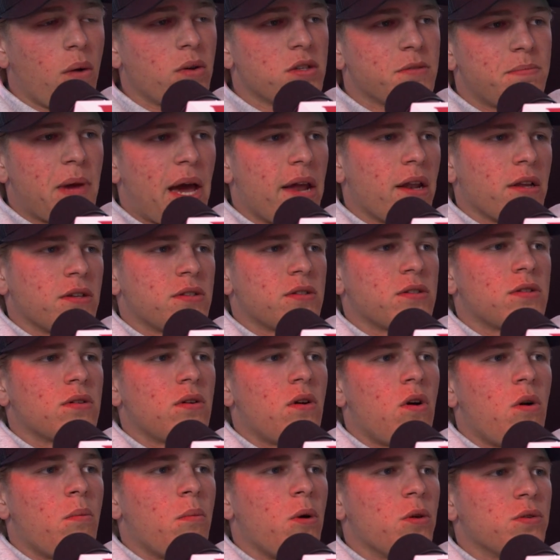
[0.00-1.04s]
about to
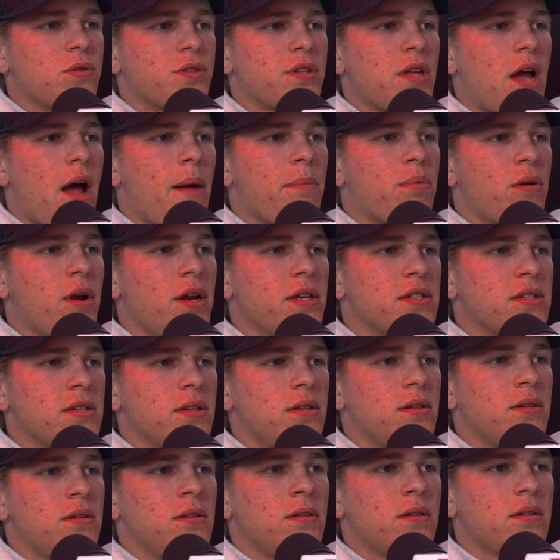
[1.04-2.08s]
almost stop
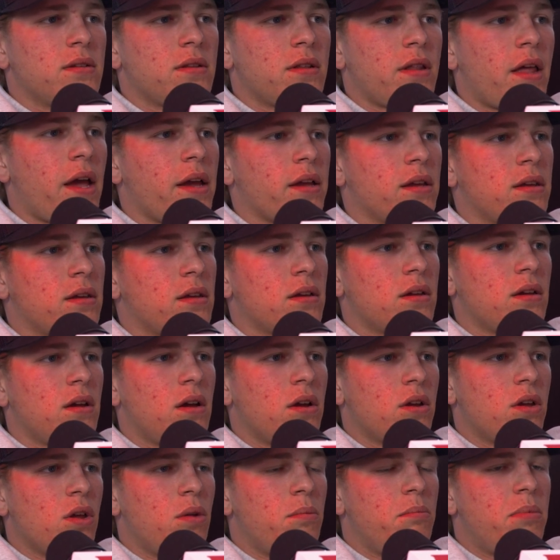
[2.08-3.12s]
racing like
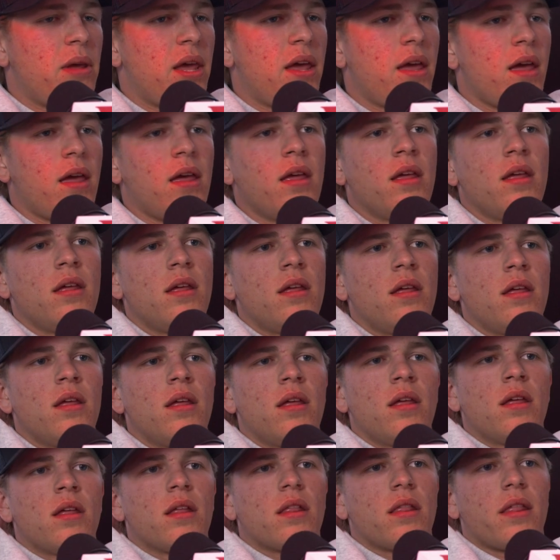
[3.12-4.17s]
a good bit.
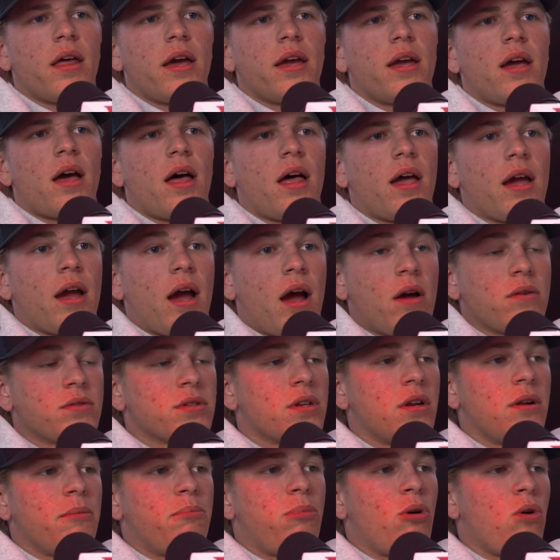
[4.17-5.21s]
Like I was
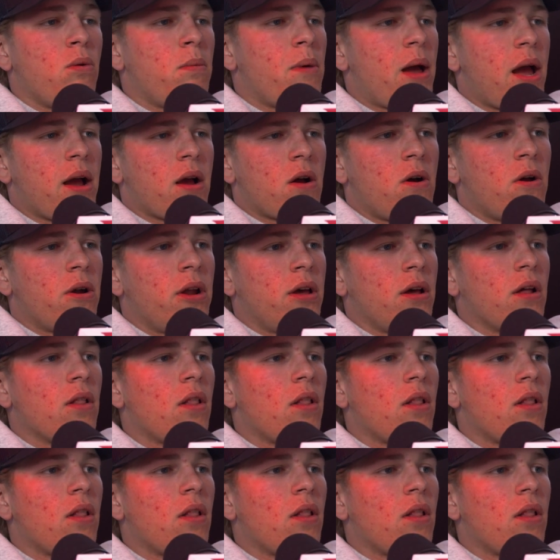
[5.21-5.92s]
gonna pull back on it a